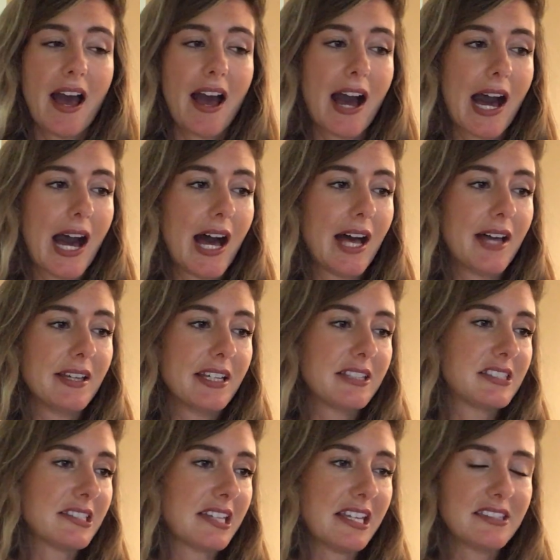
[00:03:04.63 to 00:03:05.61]

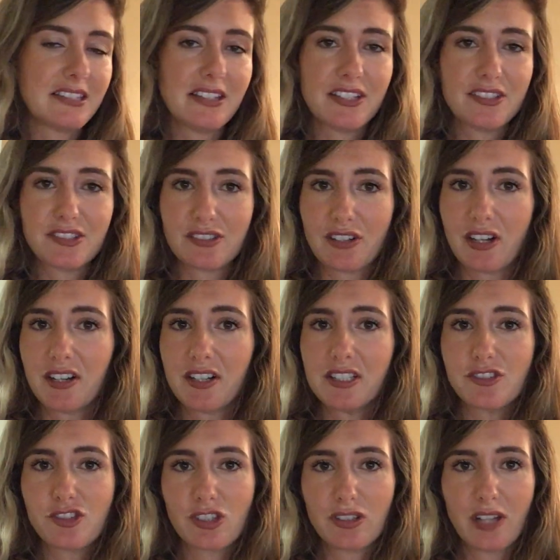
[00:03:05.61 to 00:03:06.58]
It's easy to
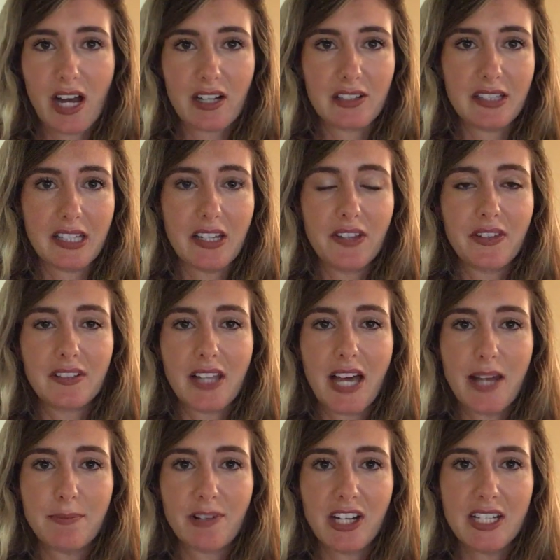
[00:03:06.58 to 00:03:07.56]
search, luckily, on the
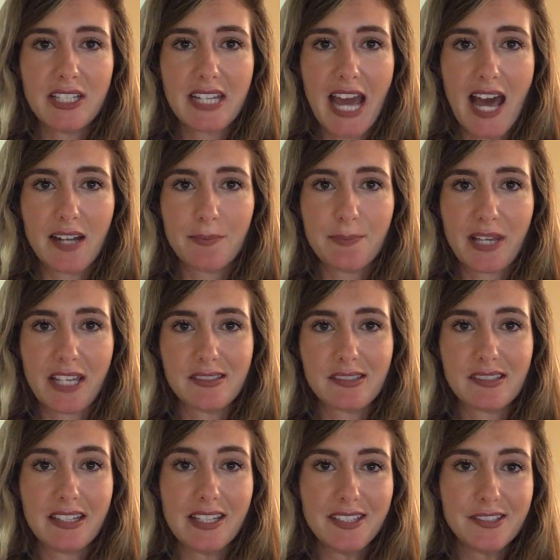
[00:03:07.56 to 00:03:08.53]
library
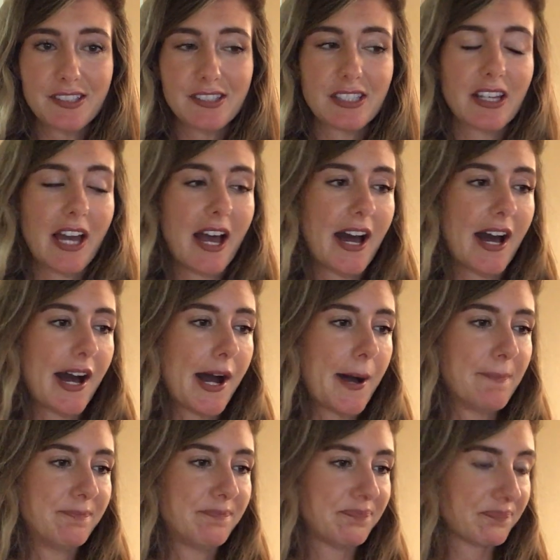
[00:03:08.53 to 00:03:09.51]
databases.
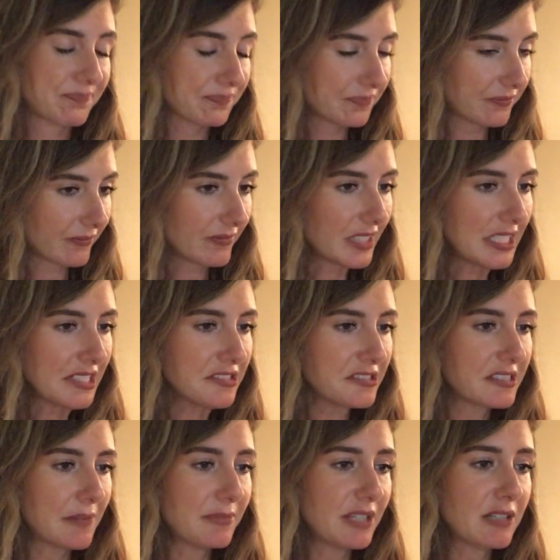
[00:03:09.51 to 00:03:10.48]
And
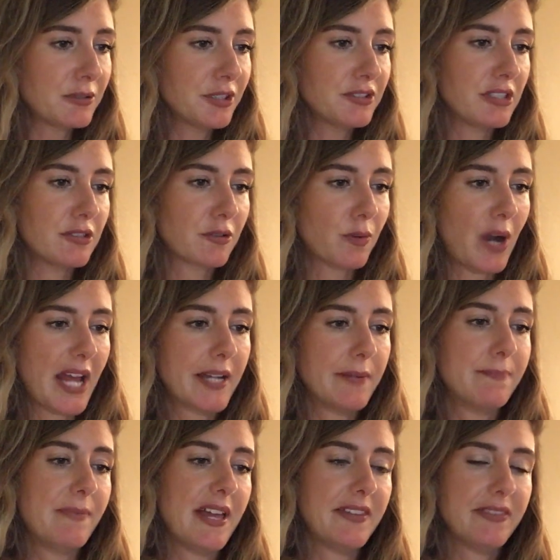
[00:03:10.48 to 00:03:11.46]
something we'll do quite a
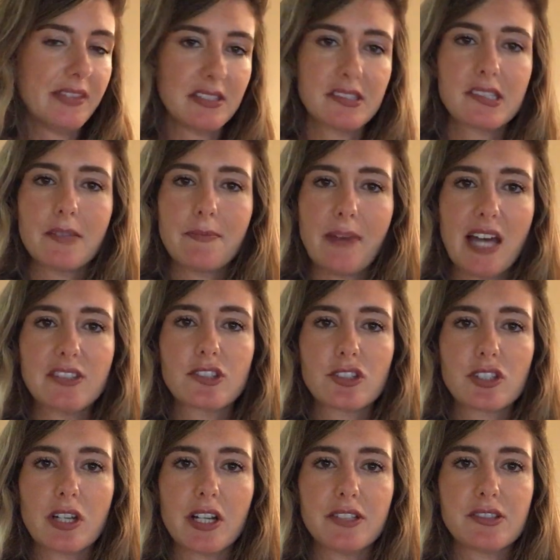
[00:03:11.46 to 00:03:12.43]
bit this
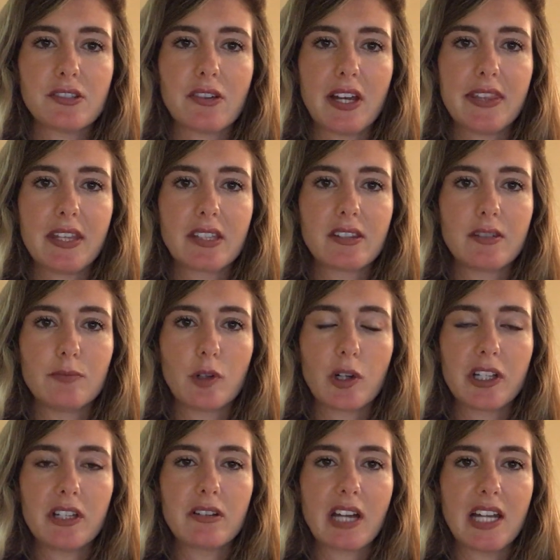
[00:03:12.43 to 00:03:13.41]
semester, so I think the
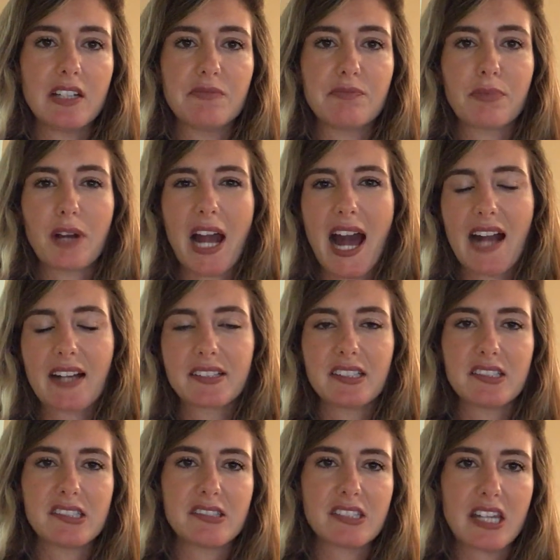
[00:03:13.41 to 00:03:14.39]
more you kind of
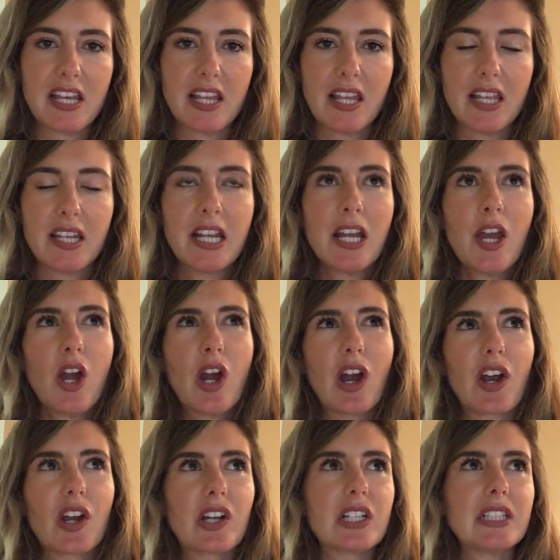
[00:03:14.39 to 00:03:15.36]
practiced it
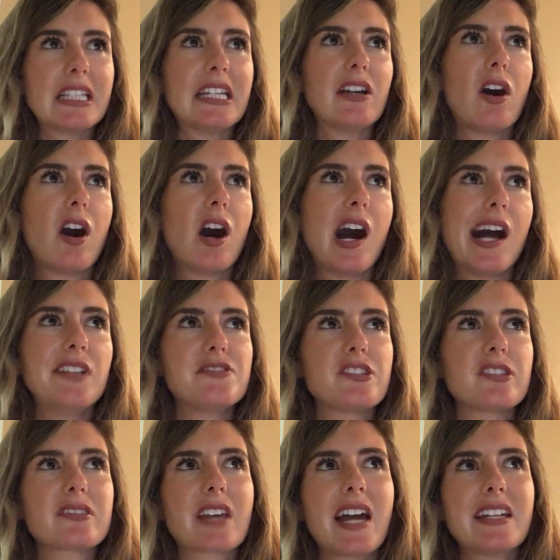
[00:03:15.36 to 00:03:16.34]
early on,
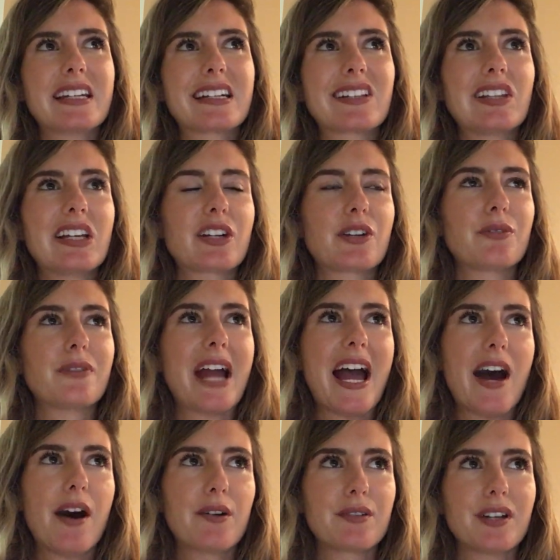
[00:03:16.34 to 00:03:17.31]
just kind of click
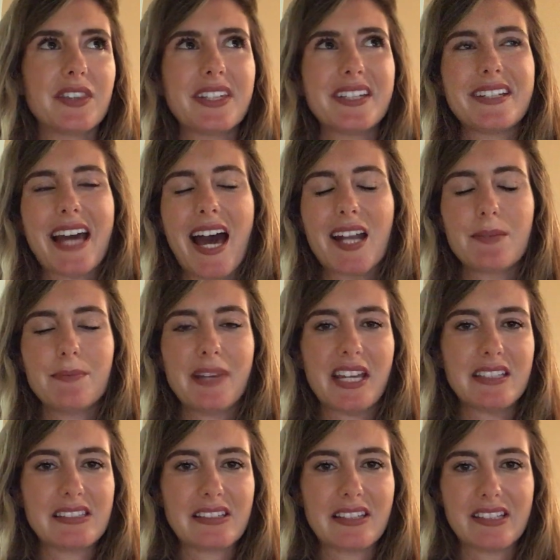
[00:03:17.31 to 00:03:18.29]
around on the
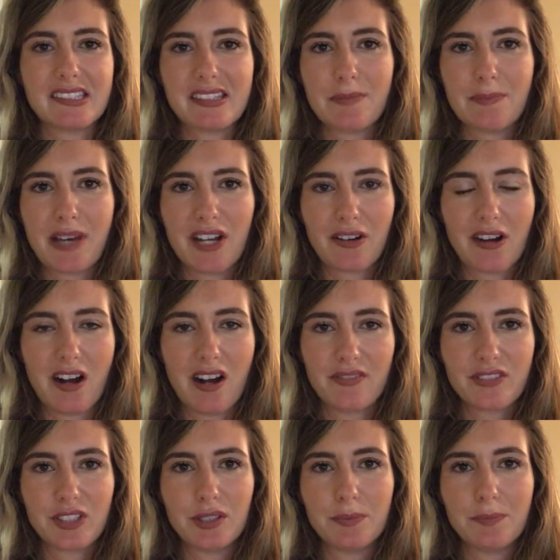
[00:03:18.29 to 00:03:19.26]
databases, the better
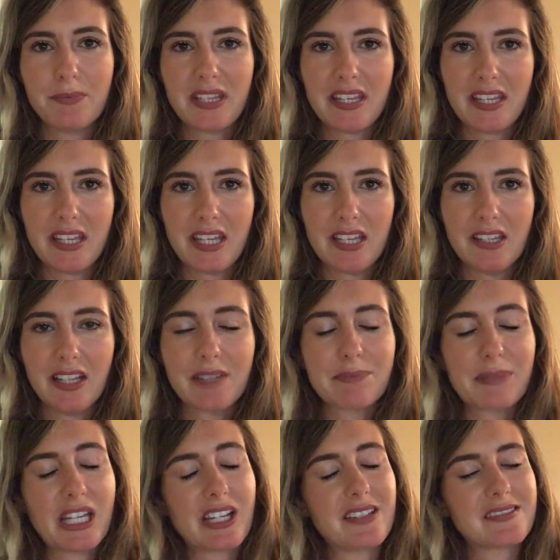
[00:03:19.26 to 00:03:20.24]
off you'll be.
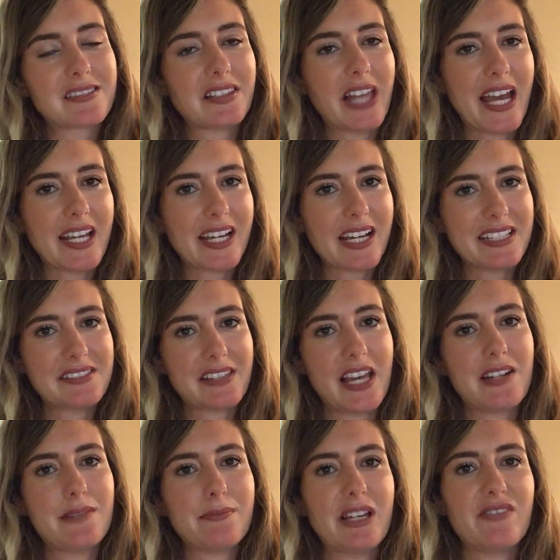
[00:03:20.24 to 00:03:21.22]
Because like I
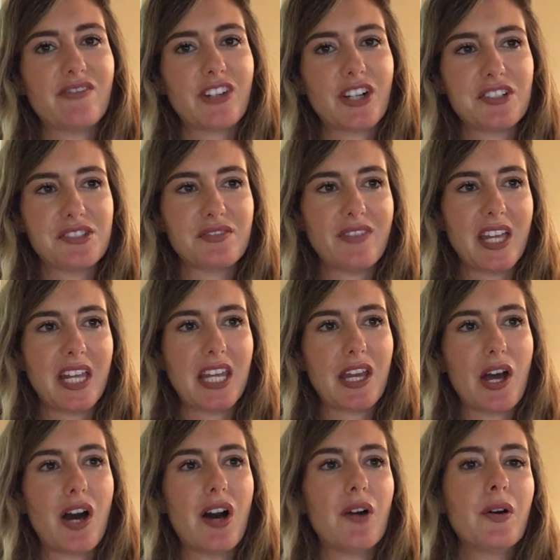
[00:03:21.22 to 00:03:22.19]
said in my first
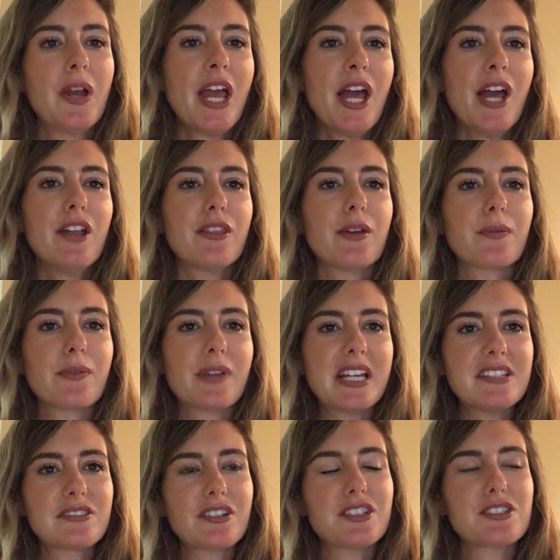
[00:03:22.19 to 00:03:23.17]
video, the
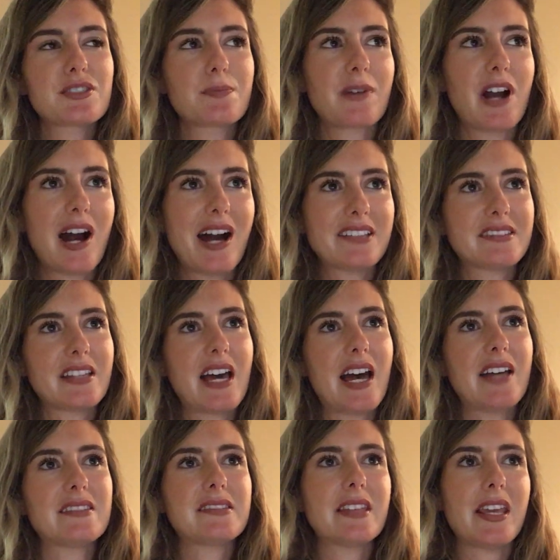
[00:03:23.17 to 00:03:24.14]
research
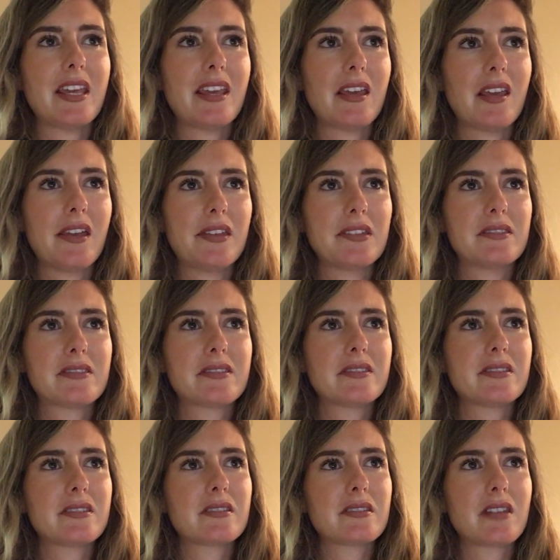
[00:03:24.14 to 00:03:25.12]
process
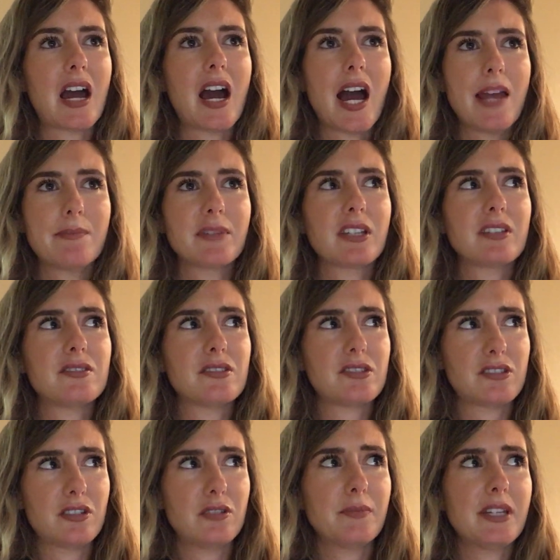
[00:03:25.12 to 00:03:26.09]
is time
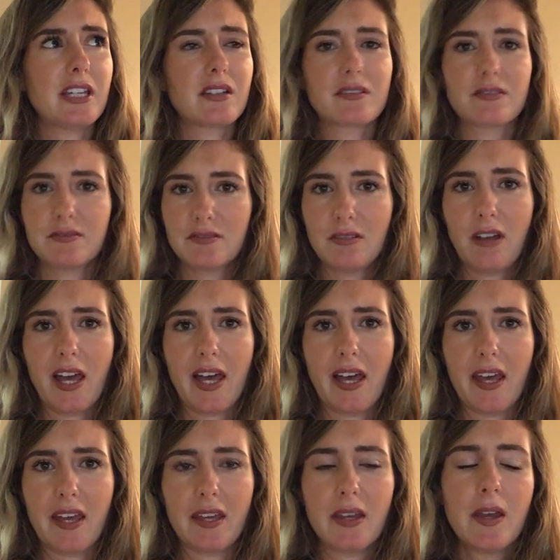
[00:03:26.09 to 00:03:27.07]
consuming,
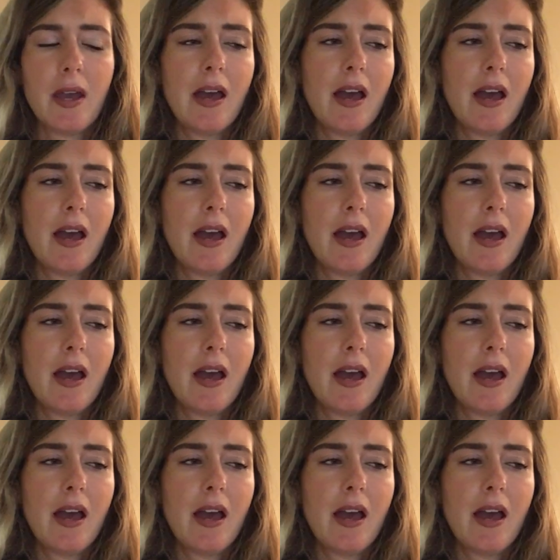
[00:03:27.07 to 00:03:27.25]
okay?